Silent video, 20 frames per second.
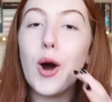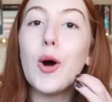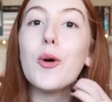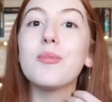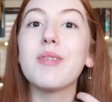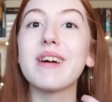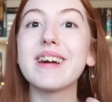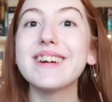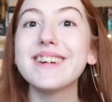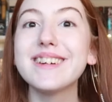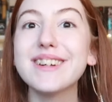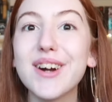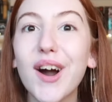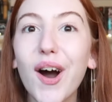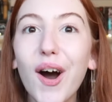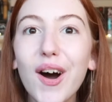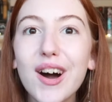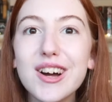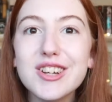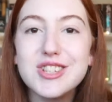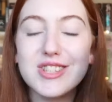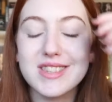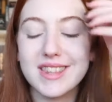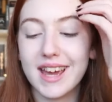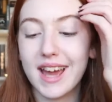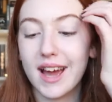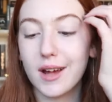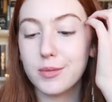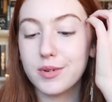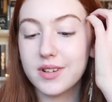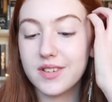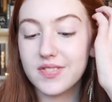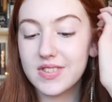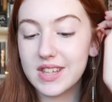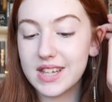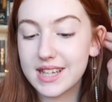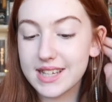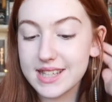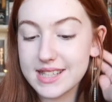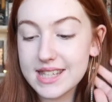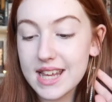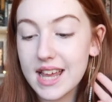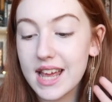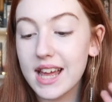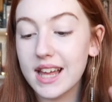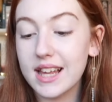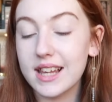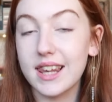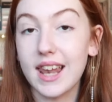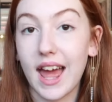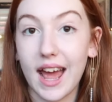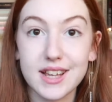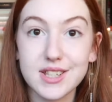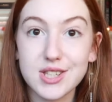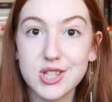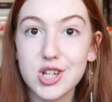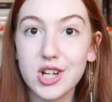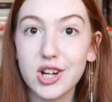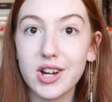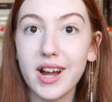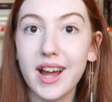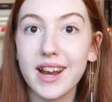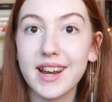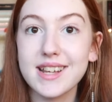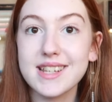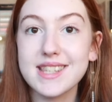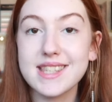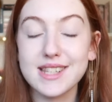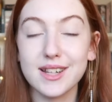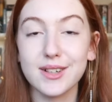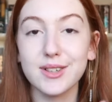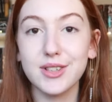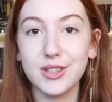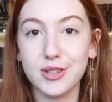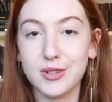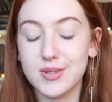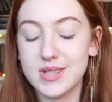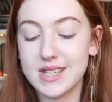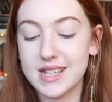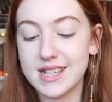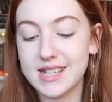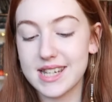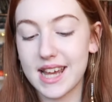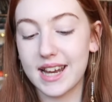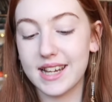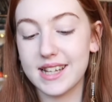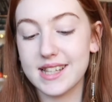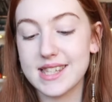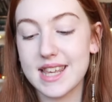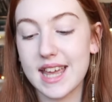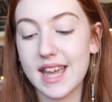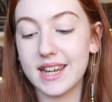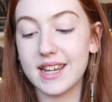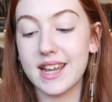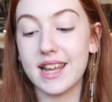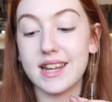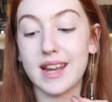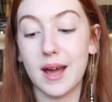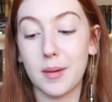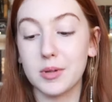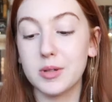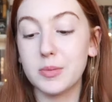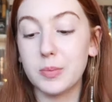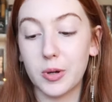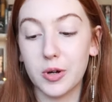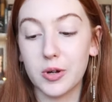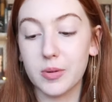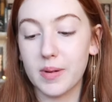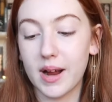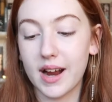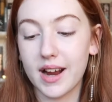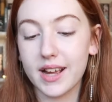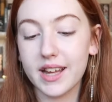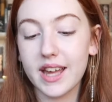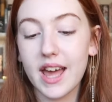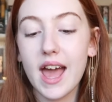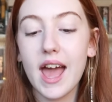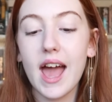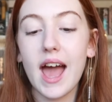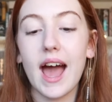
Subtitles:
Oh my gosh. They had one of these last year and I still use it. And it's in enamel bookmark.